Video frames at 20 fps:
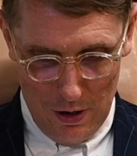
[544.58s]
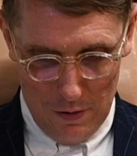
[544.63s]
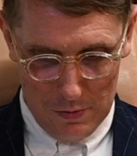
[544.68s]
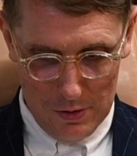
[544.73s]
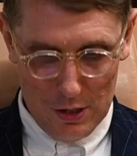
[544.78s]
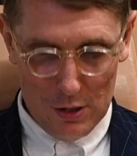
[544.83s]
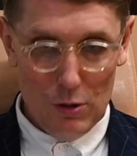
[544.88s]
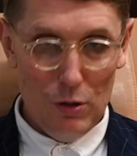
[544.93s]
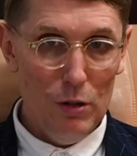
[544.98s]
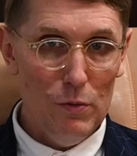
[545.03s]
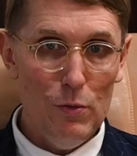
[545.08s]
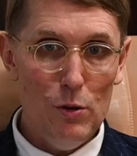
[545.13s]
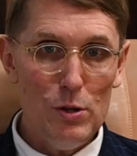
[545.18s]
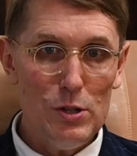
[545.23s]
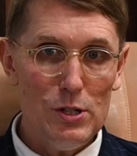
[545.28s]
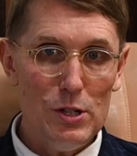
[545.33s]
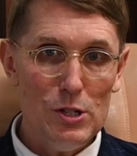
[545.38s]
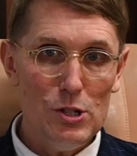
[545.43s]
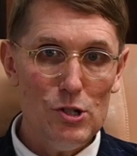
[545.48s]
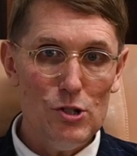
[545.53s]
I was a
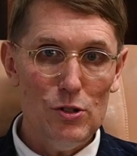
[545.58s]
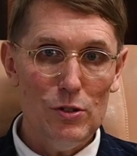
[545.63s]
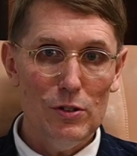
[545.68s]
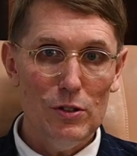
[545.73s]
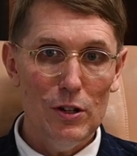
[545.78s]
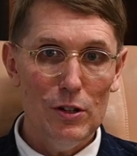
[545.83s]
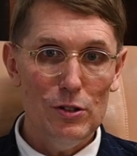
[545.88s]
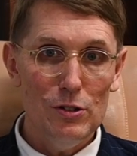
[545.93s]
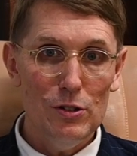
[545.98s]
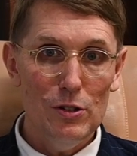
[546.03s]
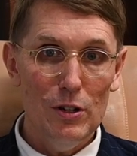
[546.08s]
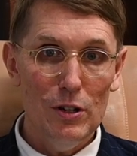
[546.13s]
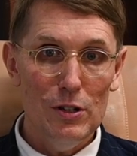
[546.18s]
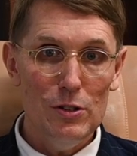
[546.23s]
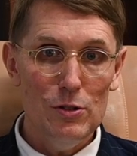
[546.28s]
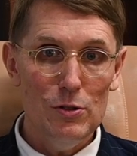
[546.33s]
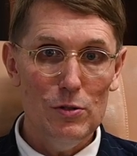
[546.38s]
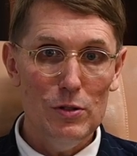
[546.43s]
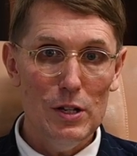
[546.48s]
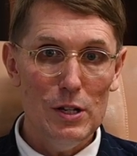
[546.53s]
university student, I
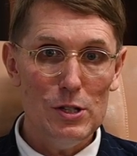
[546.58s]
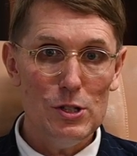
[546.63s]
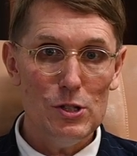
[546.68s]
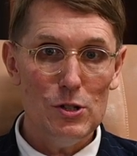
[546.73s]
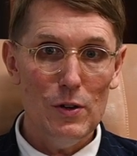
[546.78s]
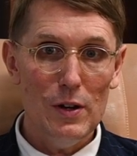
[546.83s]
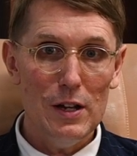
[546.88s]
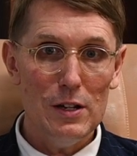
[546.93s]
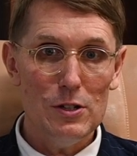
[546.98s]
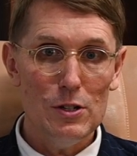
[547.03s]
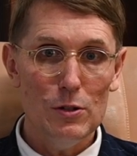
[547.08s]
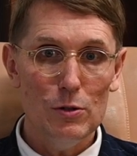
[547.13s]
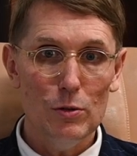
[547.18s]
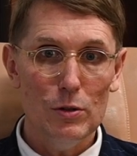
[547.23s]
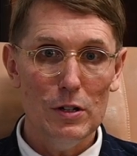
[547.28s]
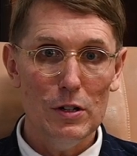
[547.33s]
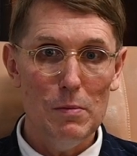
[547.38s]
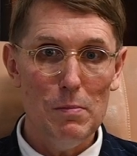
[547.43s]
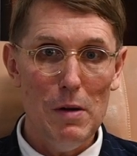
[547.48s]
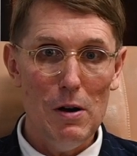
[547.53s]
knew this. You had to look
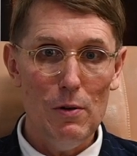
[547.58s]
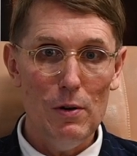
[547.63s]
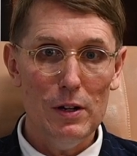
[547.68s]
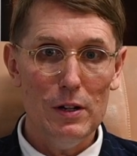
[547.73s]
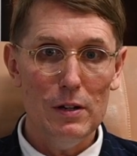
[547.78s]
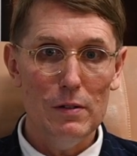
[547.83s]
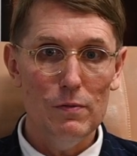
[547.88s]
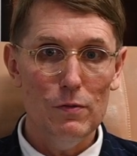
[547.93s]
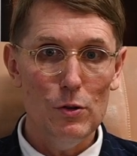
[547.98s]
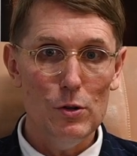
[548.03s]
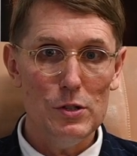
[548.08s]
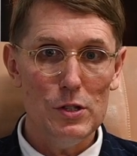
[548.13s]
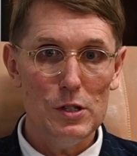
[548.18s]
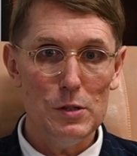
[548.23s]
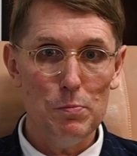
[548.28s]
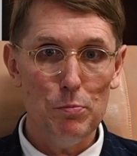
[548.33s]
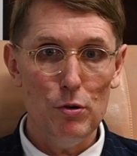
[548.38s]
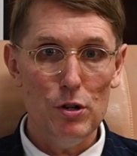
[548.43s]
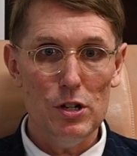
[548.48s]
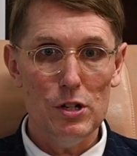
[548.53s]
at American versus
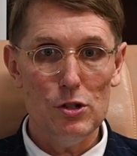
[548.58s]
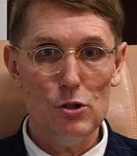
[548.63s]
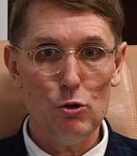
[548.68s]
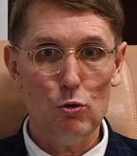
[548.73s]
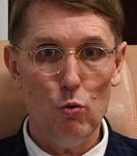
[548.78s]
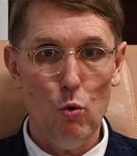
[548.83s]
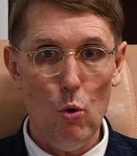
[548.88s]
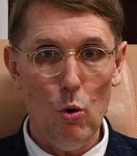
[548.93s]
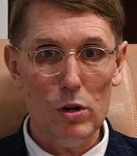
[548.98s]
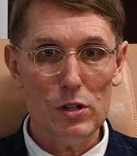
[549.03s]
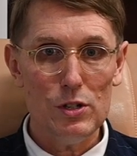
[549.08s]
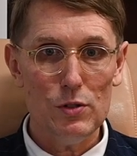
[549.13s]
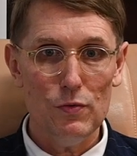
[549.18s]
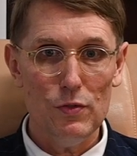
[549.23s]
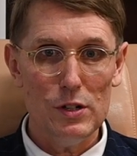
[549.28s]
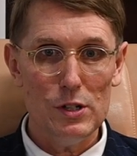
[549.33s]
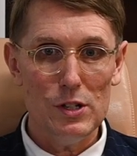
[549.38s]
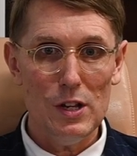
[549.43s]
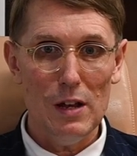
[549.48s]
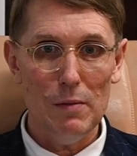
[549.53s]
British quartz, for
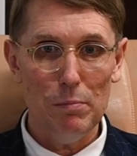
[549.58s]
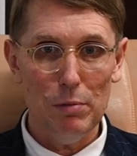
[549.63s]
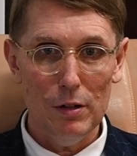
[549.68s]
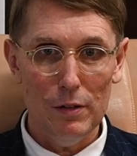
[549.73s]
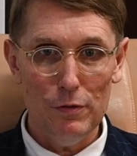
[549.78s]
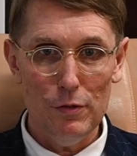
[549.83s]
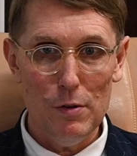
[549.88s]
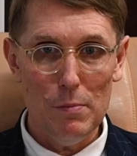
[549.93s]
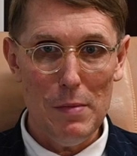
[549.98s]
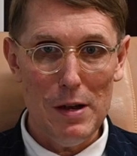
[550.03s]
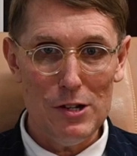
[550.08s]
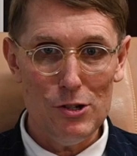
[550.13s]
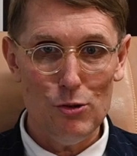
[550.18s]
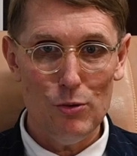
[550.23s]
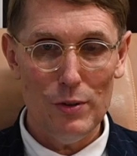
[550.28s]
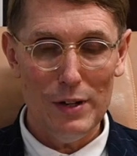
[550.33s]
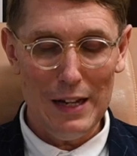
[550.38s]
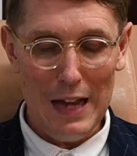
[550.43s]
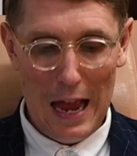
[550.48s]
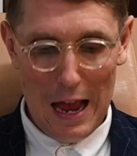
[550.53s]
example, if you're
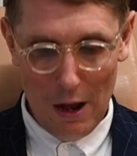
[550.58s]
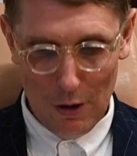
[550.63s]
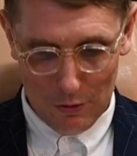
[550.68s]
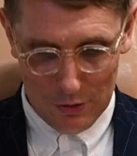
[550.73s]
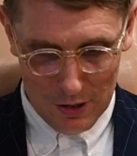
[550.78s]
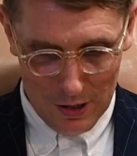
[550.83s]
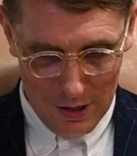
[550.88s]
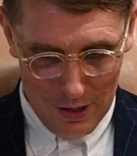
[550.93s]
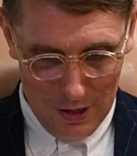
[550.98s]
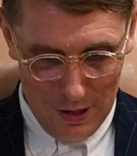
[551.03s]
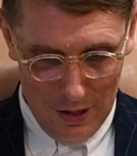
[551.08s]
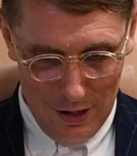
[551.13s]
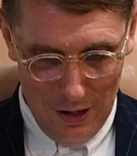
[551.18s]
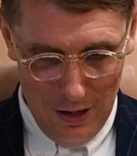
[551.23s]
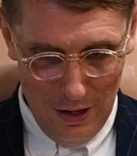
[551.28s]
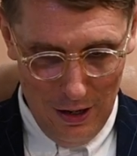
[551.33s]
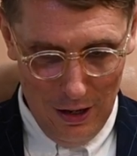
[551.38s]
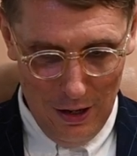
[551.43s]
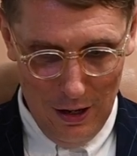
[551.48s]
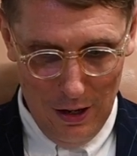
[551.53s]
measuring out
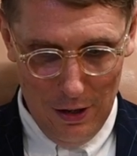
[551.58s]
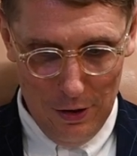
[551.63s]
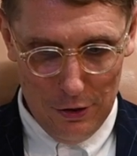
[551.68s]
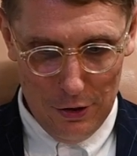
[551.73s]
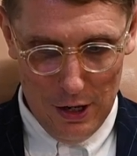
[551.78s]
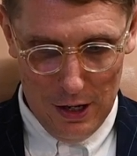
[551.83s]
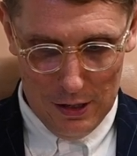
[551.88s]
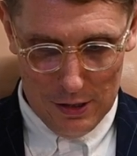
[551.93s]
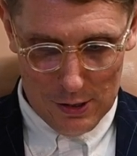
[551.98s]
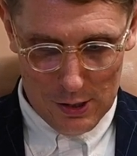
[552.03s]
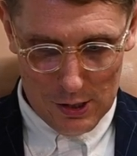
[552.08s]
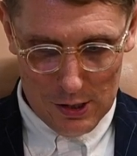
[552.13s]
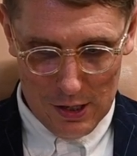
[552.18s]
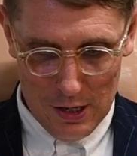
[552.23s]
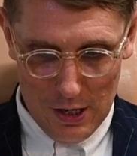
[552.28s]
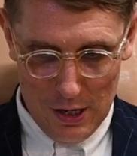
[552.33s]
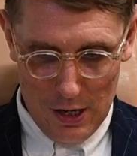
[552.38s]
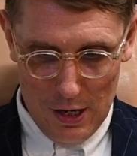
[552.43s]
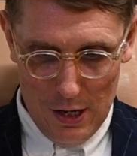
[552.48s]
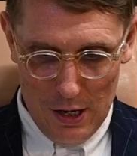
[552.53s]
things.
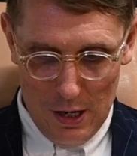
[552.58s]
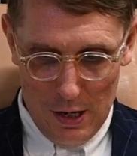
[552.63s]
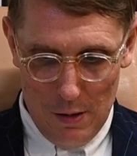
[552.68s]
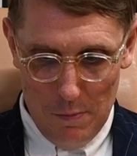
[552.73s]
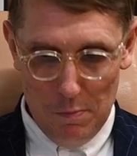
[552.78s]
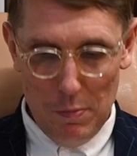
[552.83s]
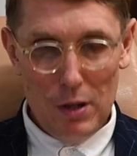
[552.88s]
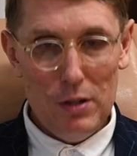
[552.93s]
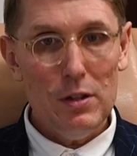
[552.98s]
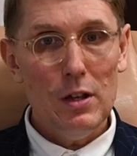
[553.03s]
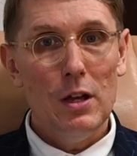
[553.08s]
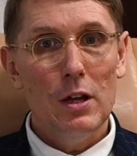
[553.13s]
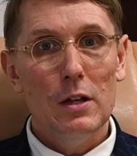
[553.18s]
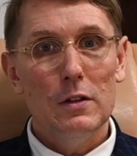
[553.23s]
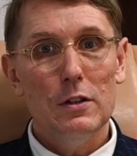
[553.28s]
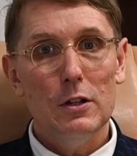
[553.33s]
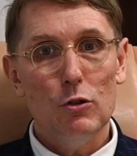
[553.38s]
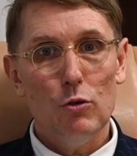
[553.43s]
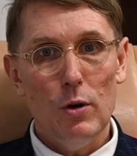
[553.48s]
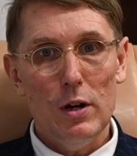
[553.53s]
But
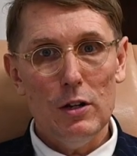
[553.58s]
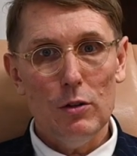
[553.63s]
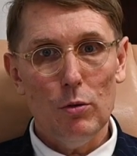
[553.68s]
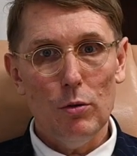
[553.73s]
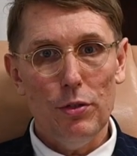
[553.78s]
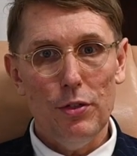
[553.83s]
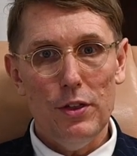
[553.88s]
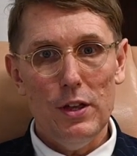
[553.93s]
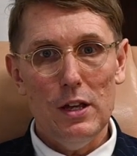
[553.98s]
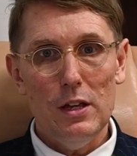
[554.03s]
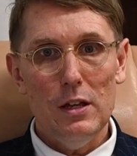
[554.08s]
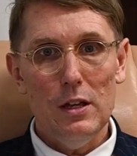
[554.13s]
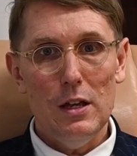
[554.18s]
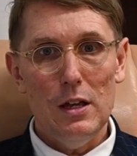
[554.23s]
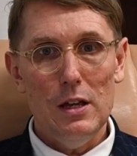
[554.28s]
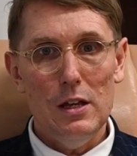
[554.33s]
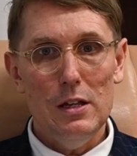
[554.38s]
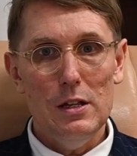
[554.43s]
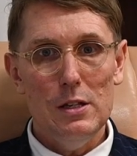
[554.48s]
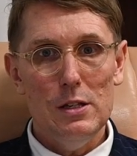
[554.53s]
the critical thing
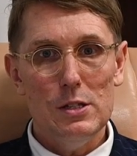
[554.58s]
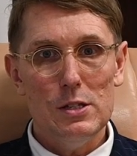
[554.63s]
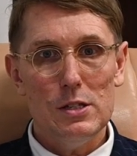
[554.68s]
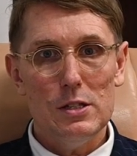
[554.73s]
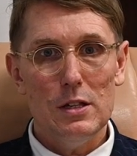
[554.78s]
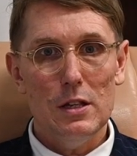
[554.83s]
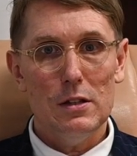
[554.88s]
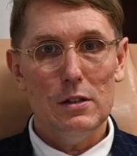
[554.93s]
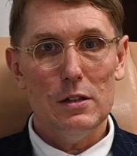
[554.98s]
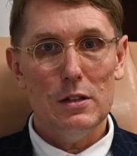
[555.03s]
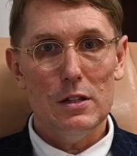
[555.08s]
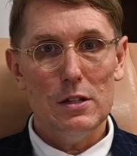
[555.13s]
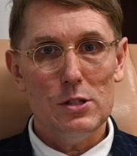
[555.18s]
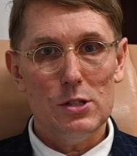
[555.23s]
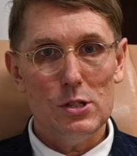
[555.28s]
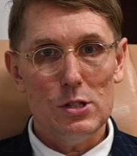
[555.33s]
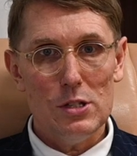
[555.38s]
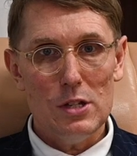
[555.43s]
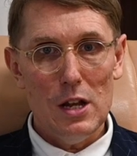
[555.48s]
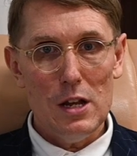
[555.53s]
is that the
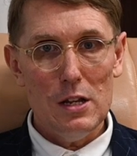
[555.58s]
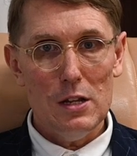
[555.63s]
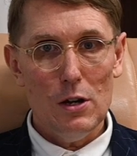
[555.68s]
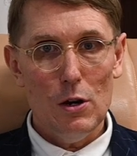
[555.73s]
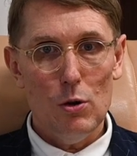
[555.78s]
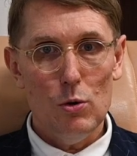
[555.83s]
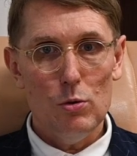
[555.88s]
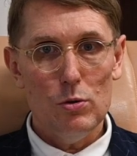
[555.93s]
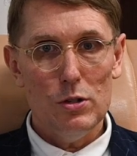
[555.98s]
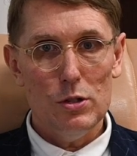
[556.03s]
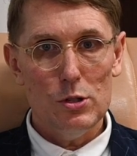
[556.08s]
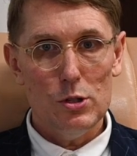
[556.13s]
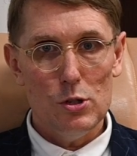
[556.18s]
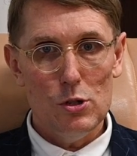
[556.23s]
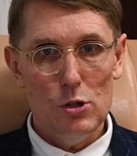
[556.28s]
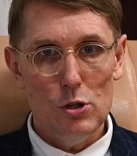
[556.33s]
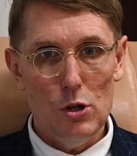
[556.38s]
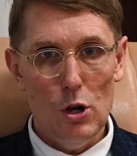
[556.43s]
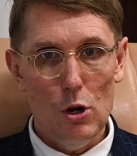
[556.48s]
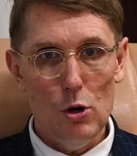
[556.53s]
stakeholders
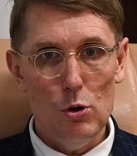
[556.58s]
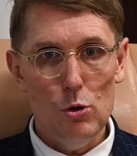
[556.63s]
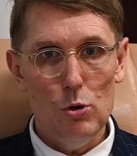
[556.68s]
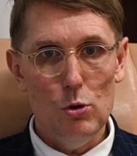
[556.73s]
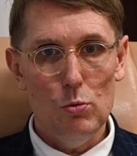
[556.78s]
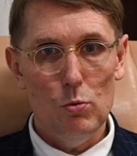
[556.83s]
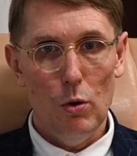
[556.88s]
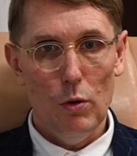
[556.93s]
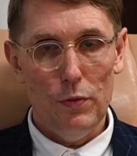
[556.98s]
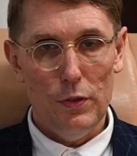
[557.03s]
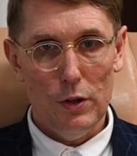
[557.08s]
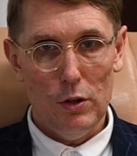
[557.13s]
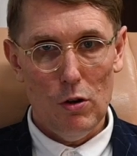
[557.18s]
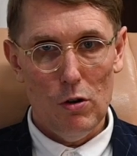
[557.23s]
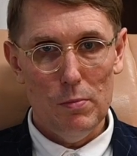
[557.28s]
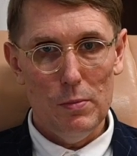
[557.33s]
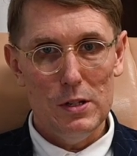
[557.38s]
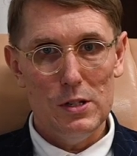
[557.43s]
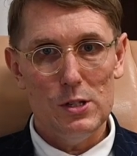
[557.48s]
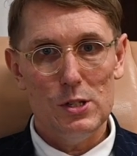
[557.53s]
know what the
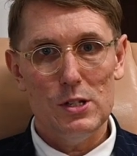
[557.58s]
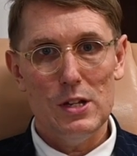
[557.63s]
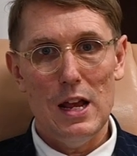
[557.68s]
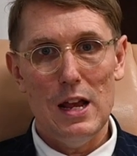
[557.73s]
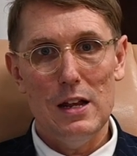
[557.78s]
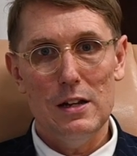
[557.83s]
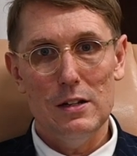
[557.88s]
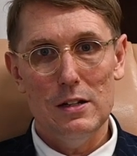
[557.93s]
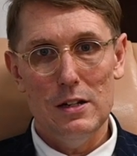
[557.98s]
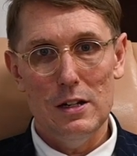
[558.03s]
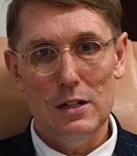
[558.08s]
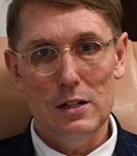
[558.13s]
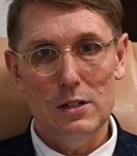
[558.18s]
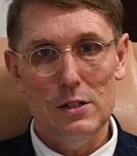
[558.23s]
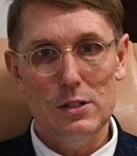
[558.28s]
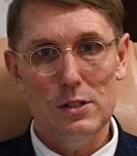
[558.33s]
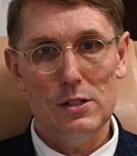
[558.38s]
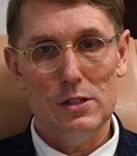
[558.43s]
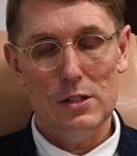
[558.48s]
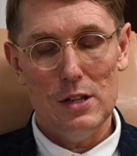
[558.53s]
common standard
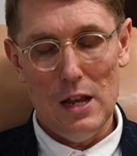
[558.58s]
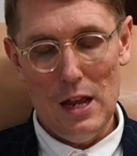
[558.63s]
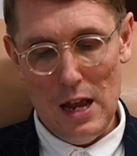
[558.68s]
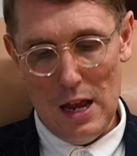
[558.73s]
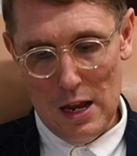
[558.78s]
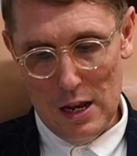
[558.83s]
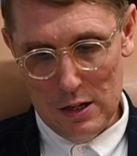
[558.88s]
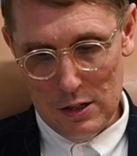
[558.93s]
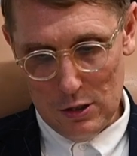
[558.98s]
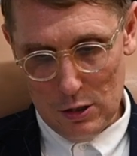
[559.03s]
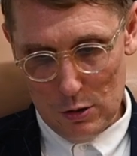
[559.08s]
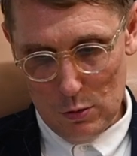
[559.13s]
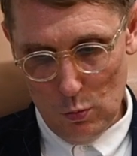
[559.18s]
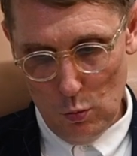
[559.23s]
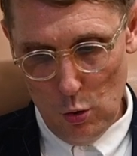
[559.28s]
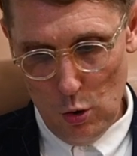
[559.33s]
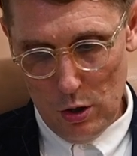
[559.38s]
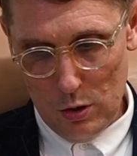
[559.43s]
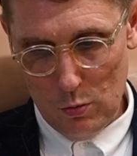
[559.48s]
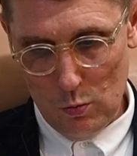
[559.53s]
is and can
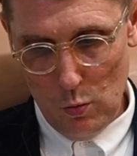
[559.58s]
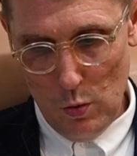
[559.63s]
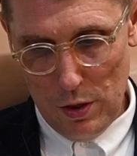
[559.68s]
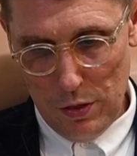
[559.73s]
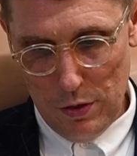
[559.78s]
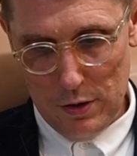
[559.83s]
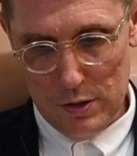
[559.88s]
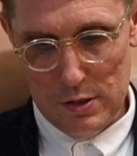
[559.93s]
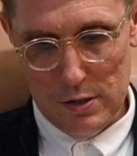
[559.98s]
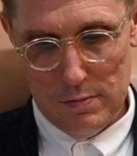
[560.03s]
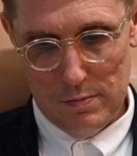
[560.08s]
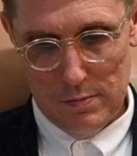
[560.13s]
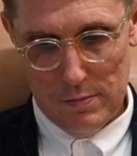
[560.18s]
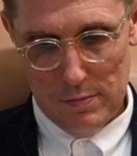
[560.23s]
work with it.